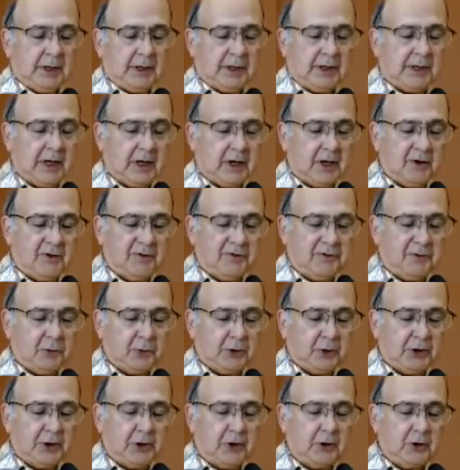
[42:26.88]
Now,
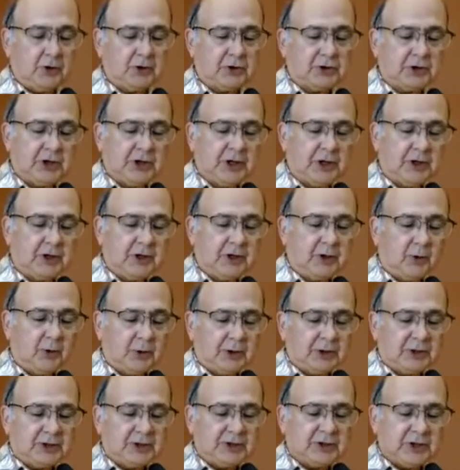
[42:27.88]
40 years later,
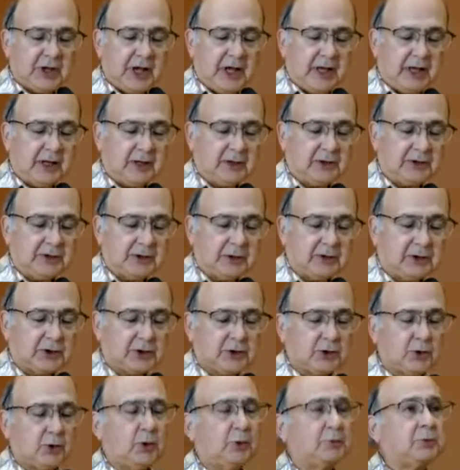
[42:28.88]
when science and
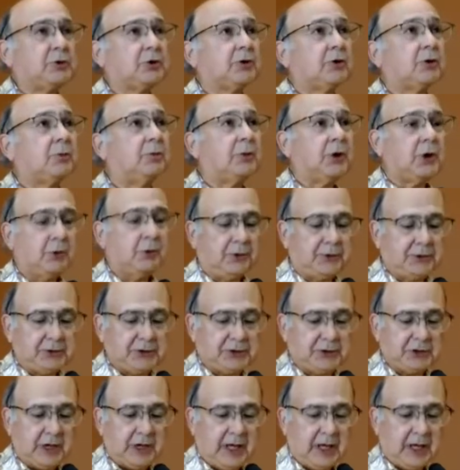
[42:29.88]
scripture both
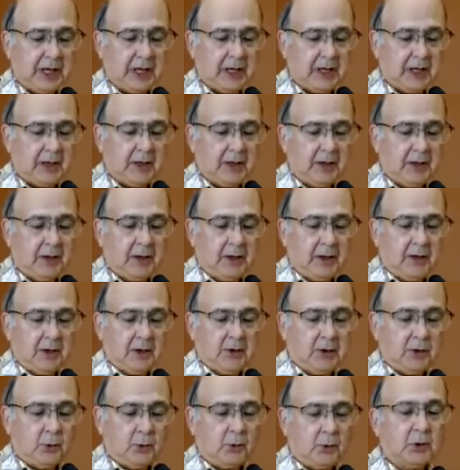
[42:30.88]
say
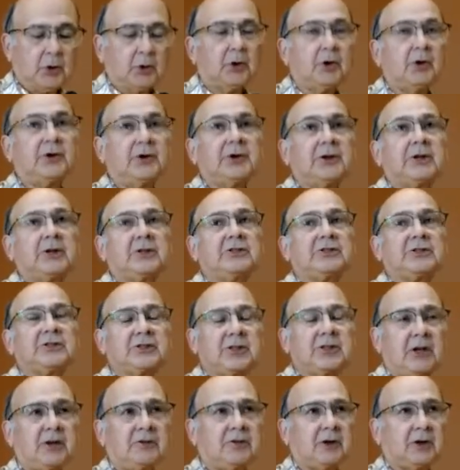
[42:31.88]
the world needs
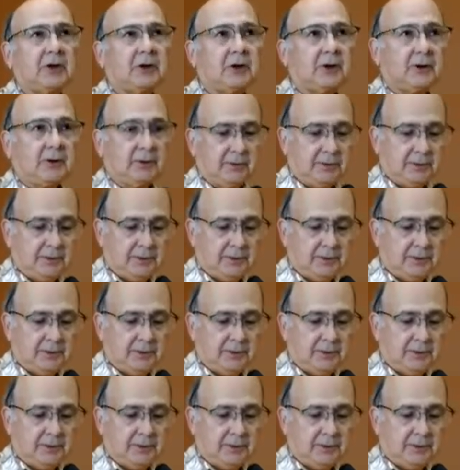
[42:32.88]
saving,